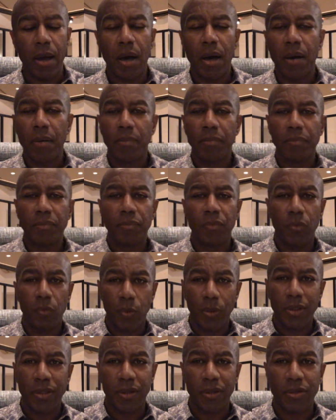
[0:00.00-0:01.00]
um,
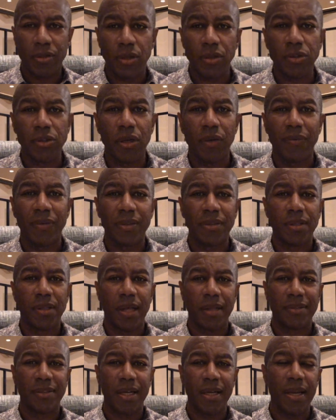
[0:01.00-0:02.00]
went to the church service
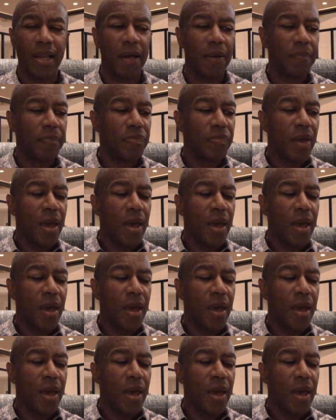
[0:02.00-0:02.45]
that Sunday